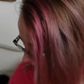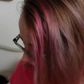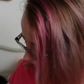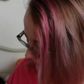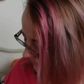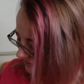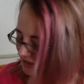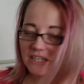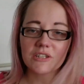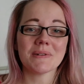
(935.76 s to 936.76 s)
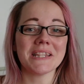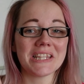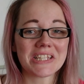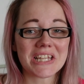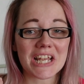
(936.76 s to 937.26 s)
I mean, this has been
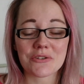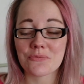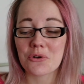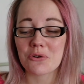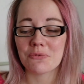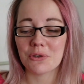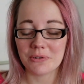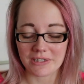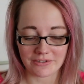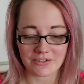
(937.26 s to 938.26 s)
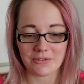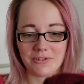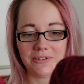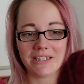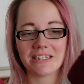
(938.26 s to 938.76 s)
in the stash for a few years, so
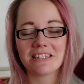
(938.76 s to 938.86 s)
you can